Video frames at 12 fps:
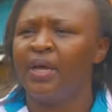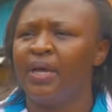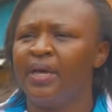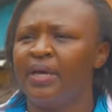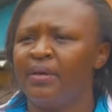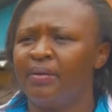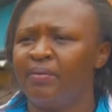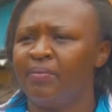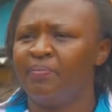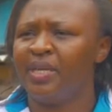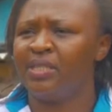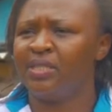Uh,
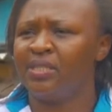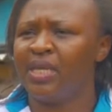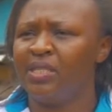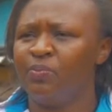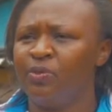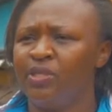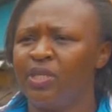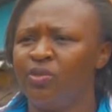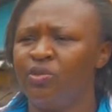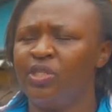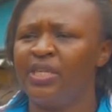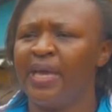by tangible
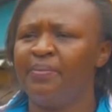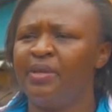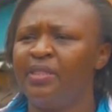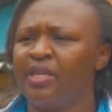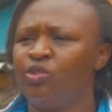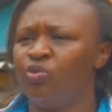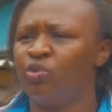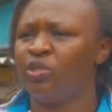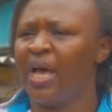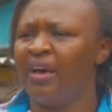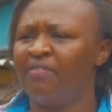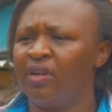security, I mean they do not
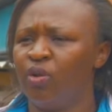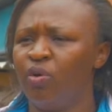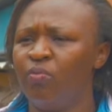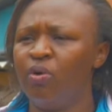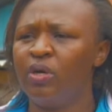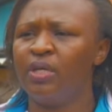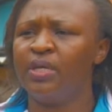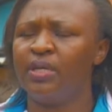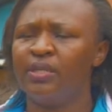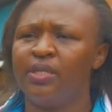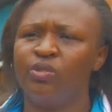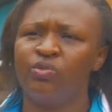have a logbook,
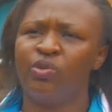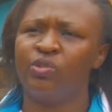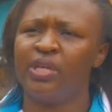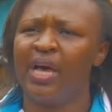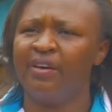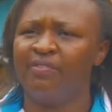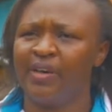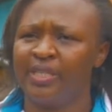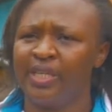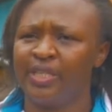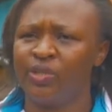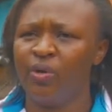they do not have a
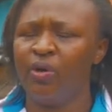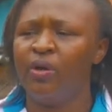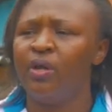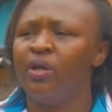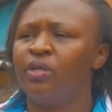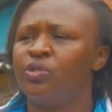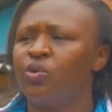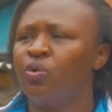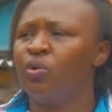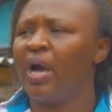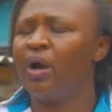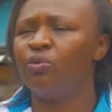title.
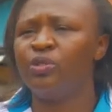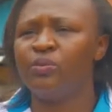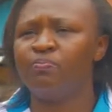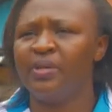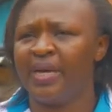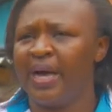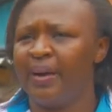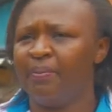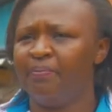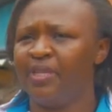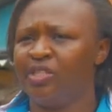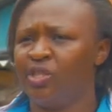So cows
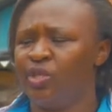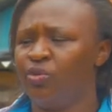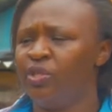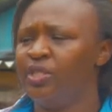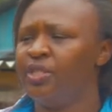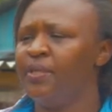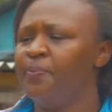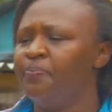become the security.